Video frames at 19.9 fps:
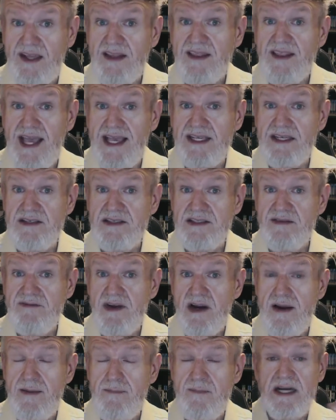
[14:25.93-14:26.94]
Thank you so
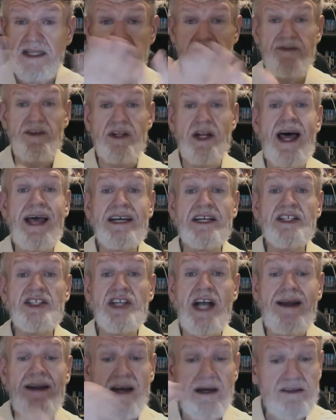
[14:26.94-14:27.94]
very much. If you'd like a
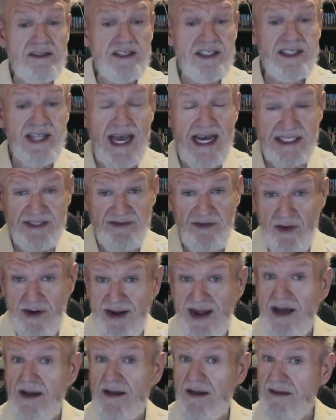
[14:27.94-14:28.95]
shout out, just ask for
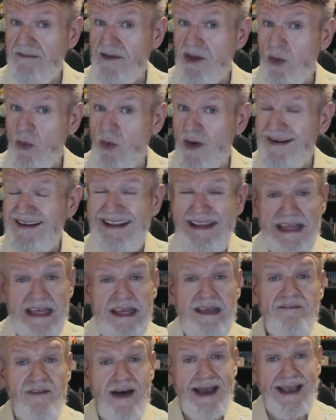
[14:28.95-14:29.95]
it. I'll give you one
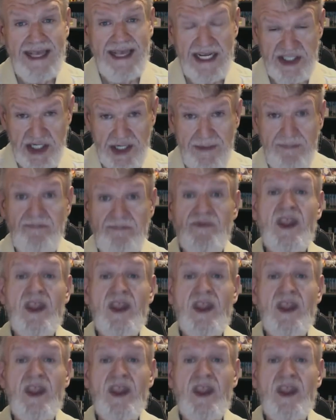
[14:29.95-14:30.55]
if I catch it.